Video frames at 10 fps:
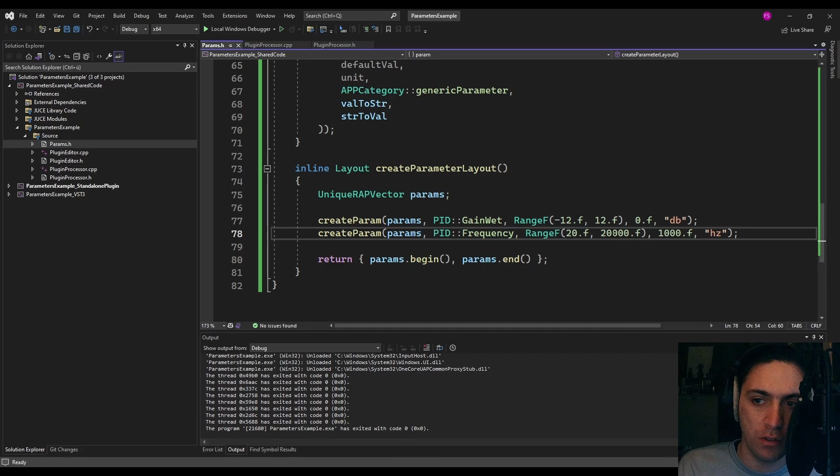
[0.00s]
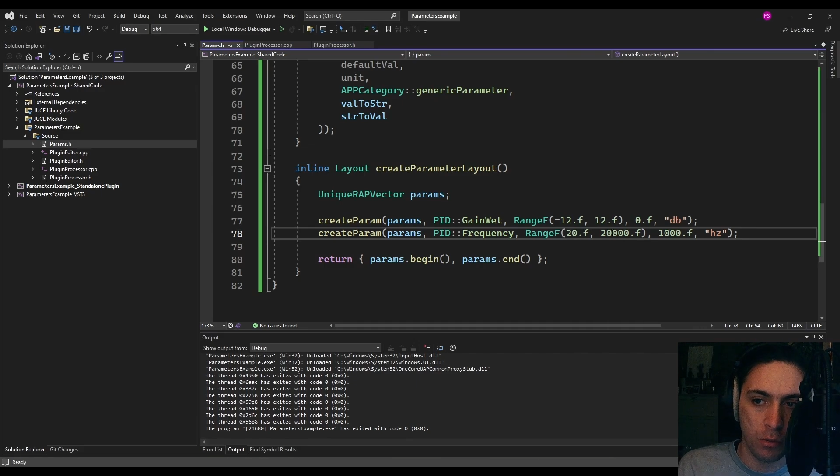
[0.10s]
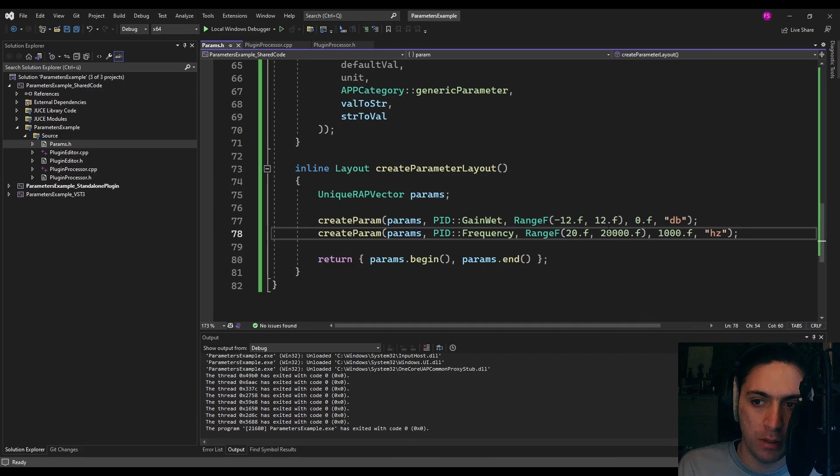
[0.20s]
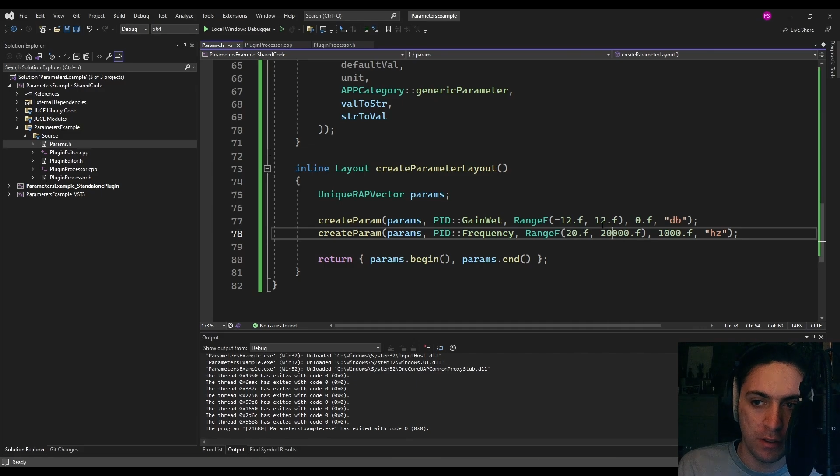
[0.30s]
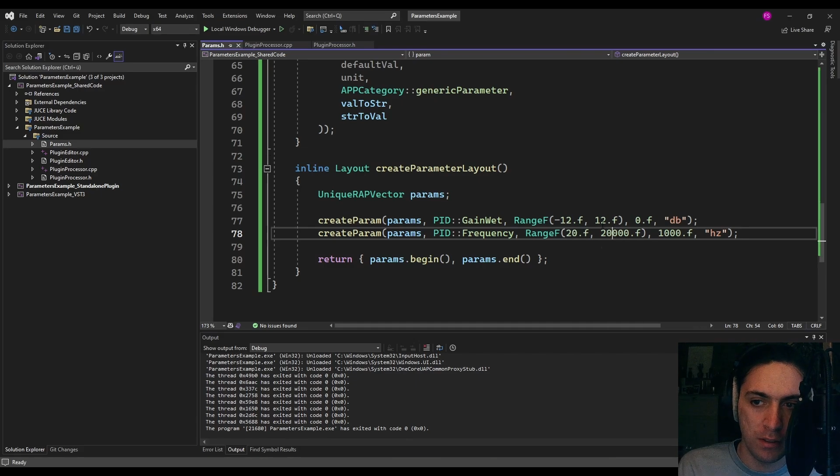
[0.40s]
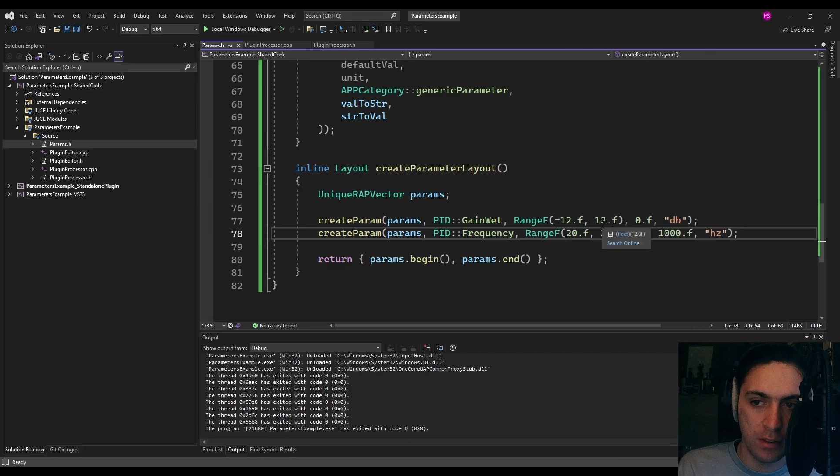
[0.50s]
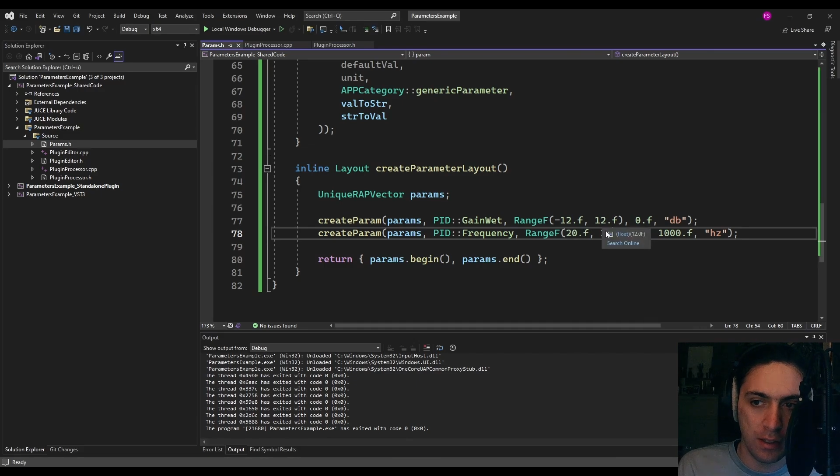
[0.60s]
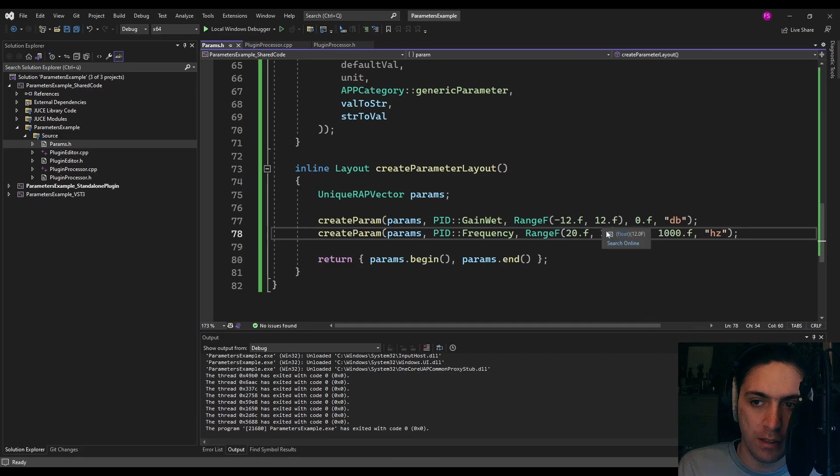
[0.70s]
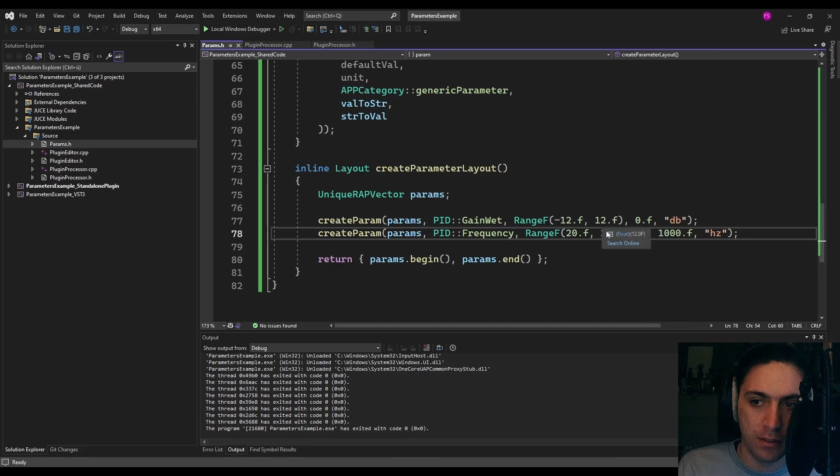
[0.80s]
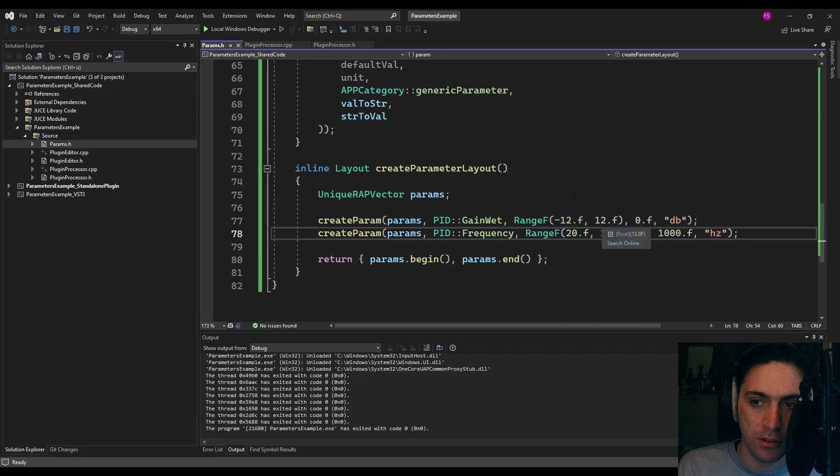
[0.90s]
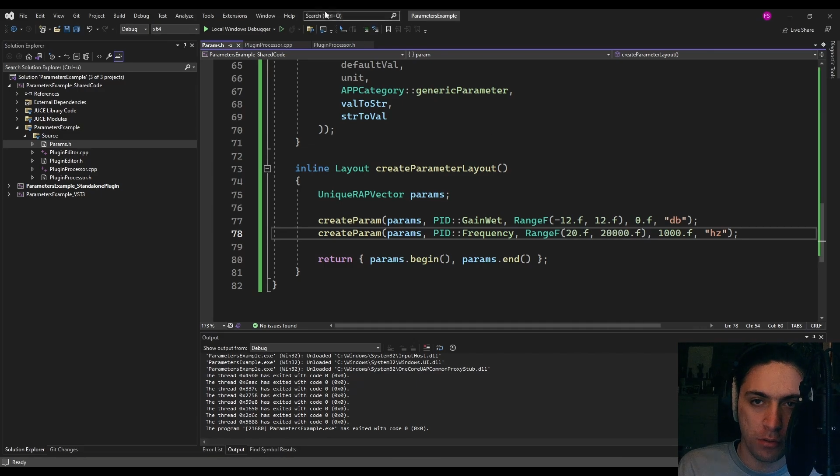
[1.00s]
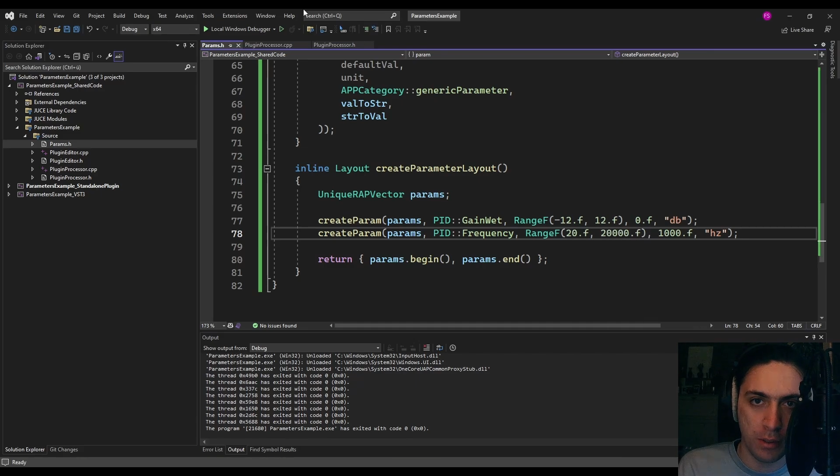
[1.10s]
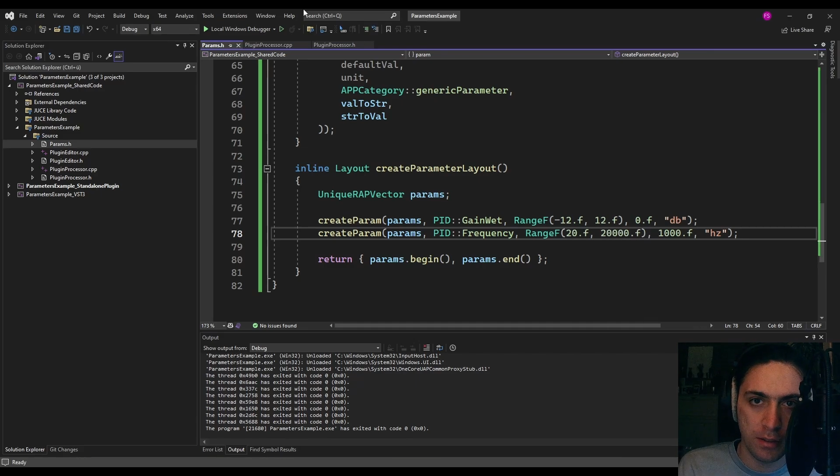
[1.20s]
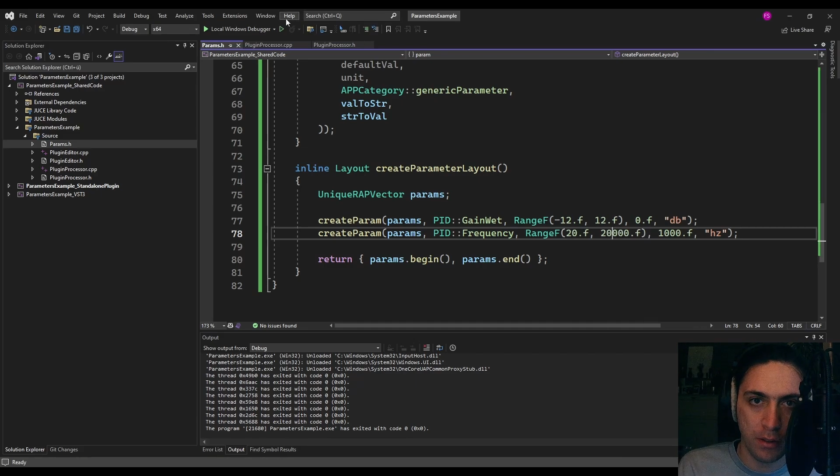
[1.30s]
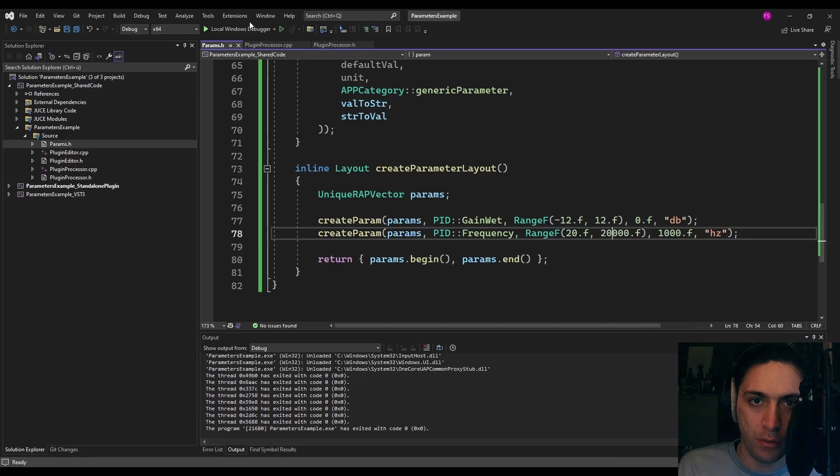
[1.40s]
20 and
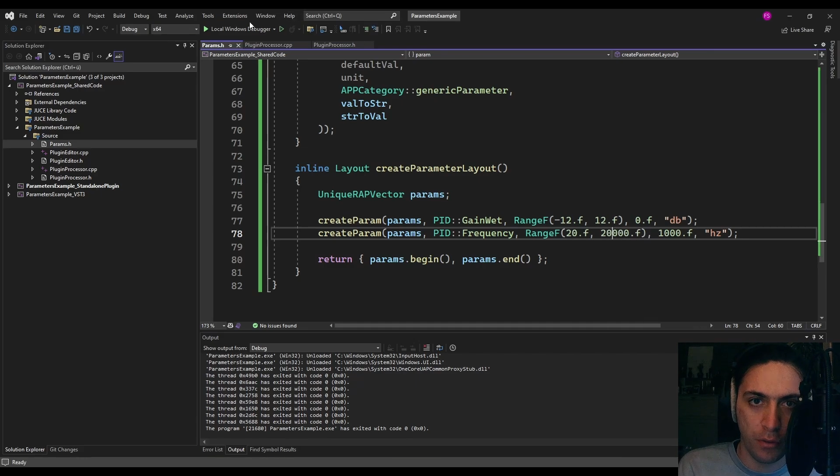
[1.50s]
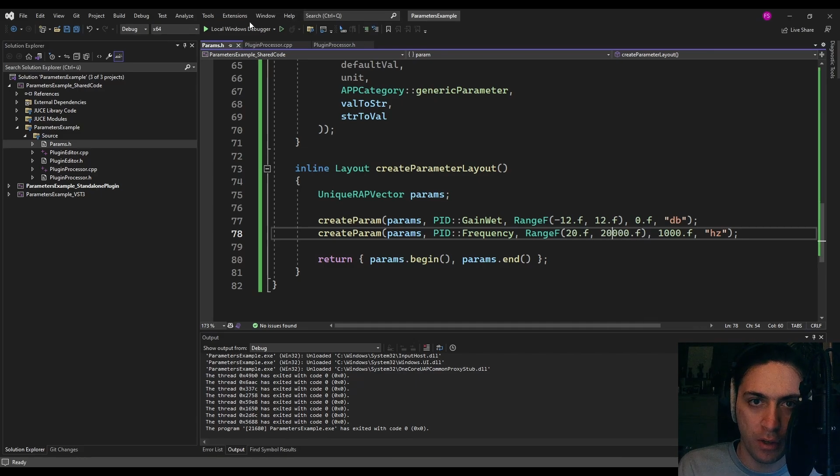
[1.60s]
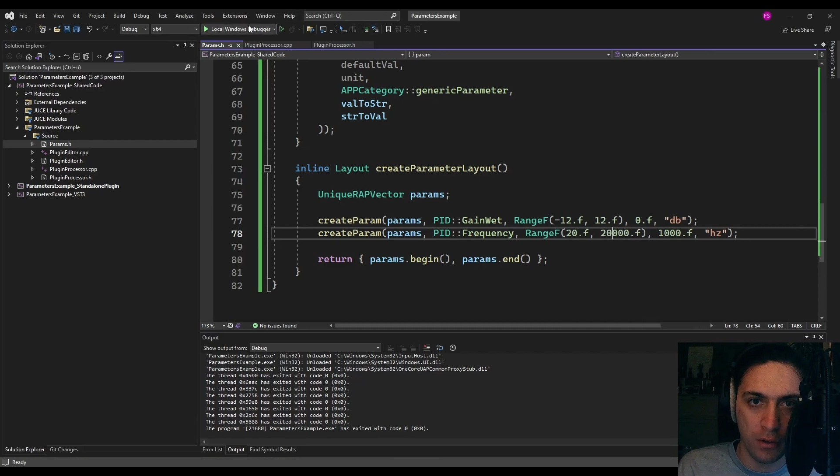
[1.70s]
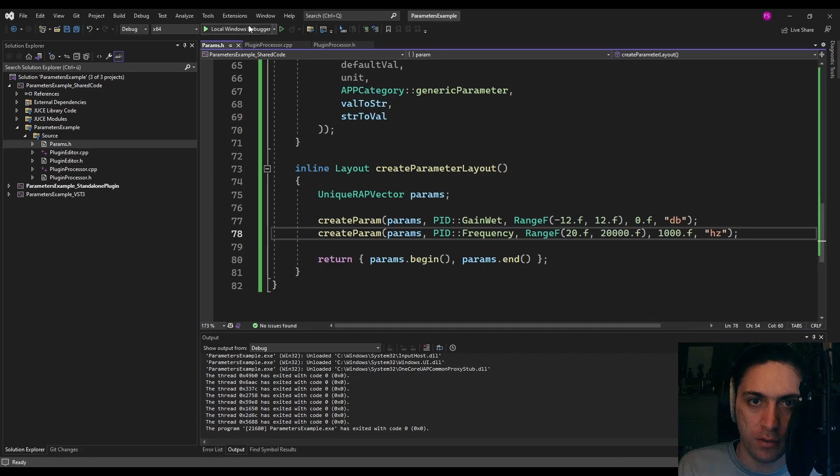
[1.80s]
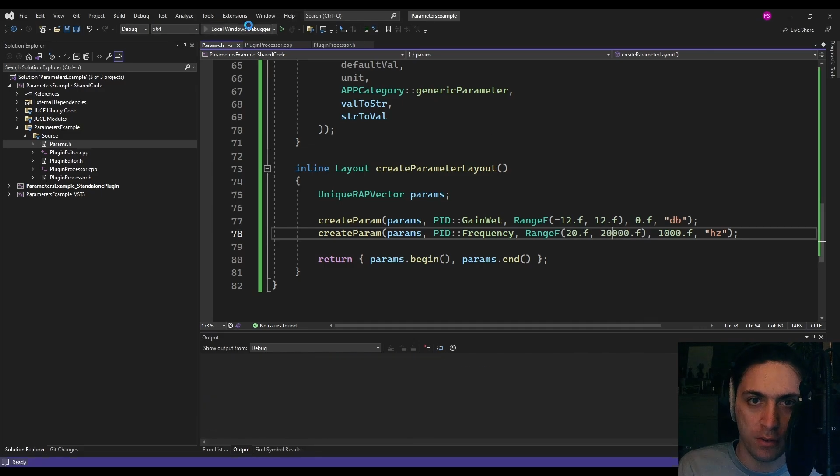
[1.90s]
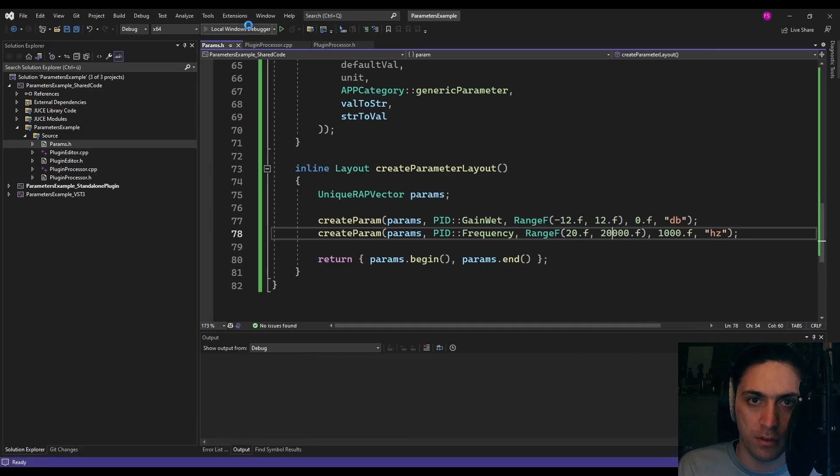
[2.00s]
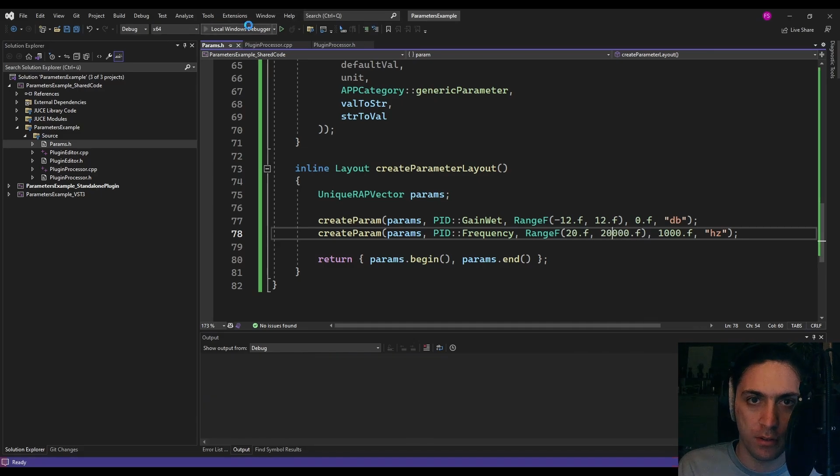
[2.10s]
20,000.